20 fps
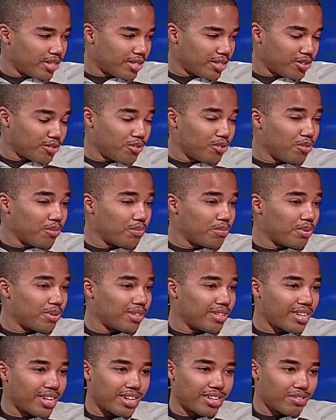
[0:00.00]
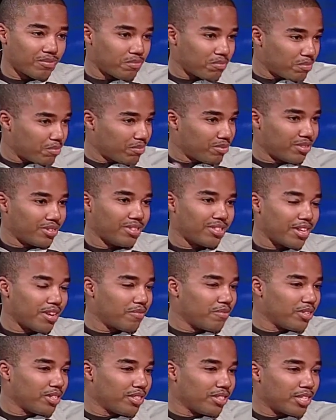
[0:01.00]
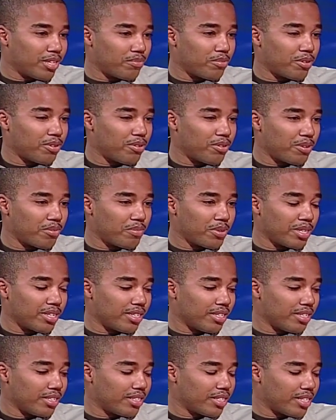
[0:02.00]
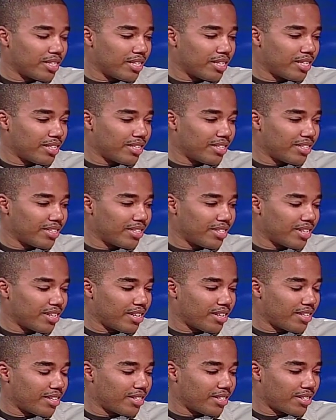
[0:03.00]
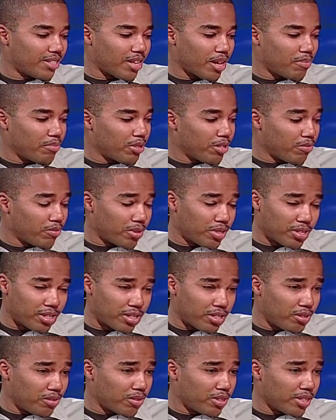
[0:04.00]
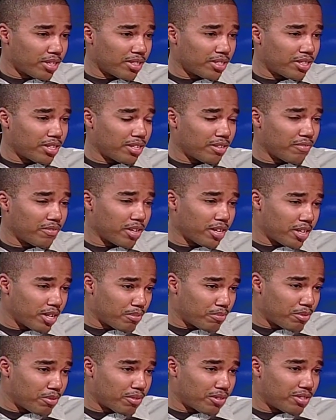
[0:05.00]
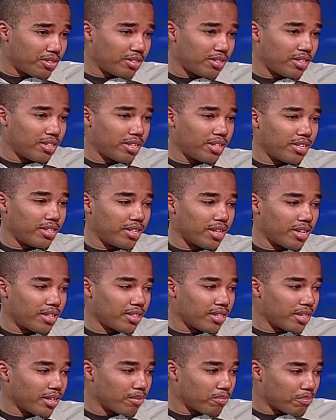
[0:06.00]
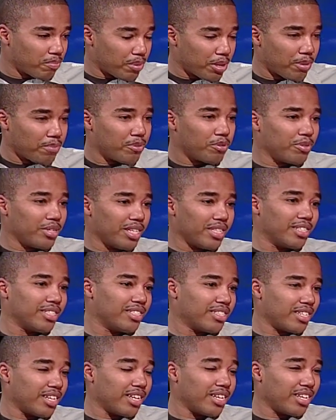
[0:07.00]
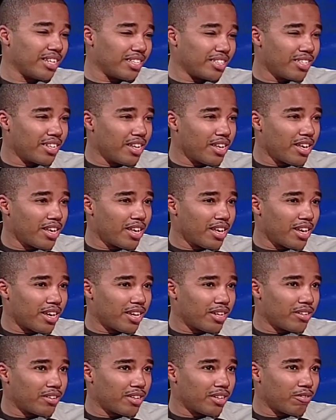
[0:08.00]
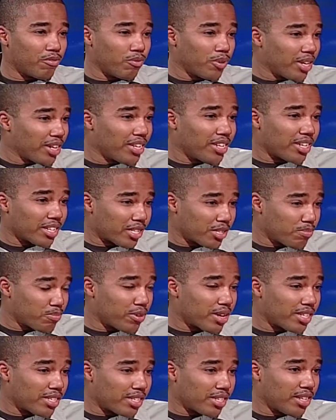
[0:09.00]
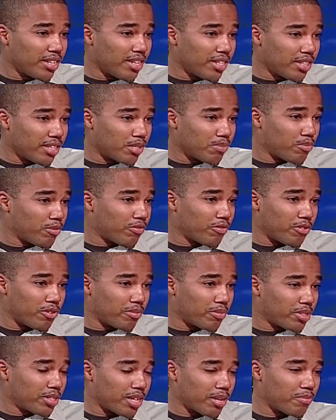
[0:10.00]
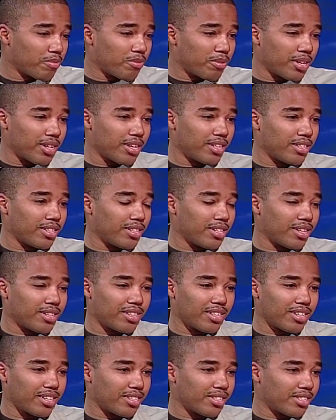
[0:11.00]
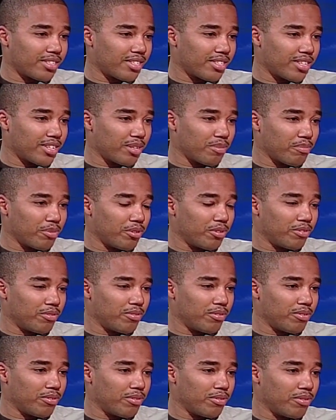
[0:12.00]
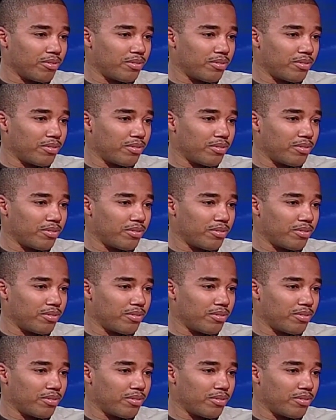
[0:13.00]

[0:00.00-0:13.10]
group, I definitely jumped on because I believe what they're doing is very important, and I think people need to see it. And if we can express it in this performing type of way, I think it's beautiful.